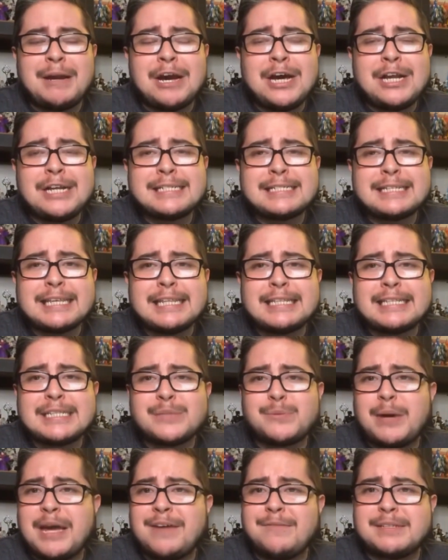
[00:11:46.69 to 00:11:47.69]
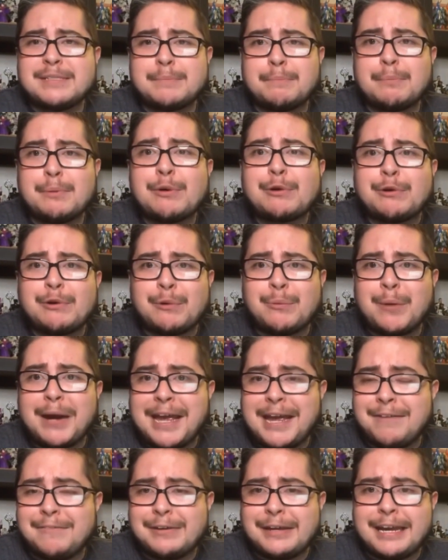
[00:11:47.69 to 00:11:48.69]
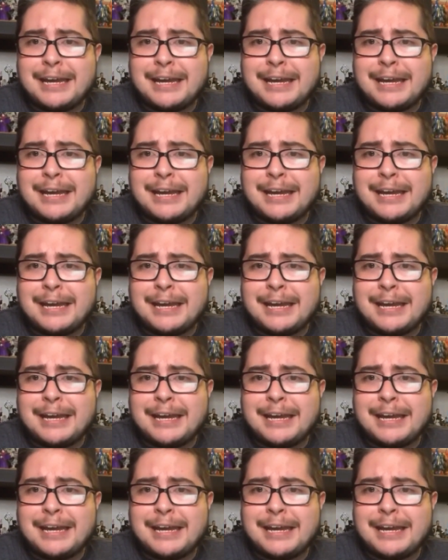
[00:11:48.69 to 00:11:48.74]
and honestly, this wave is a burner wave,